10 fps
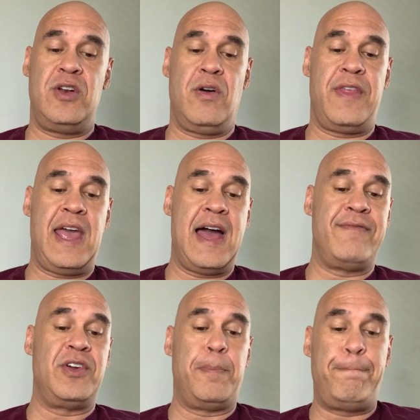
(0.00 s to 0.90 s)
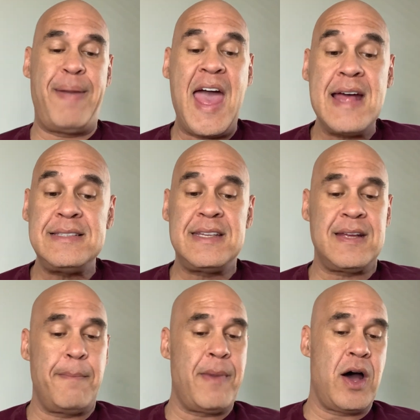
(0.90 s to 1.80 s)
You know, they have their
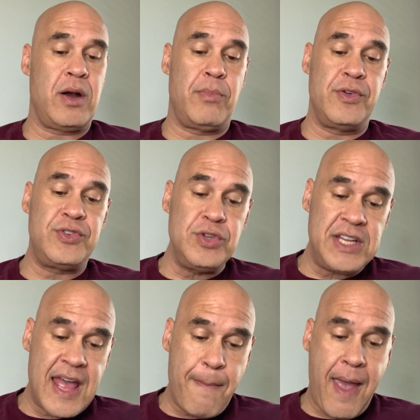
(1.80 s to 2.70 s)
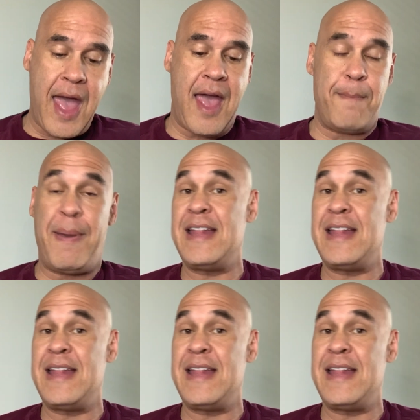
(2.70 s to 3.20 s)
pentamonomers, UDMA.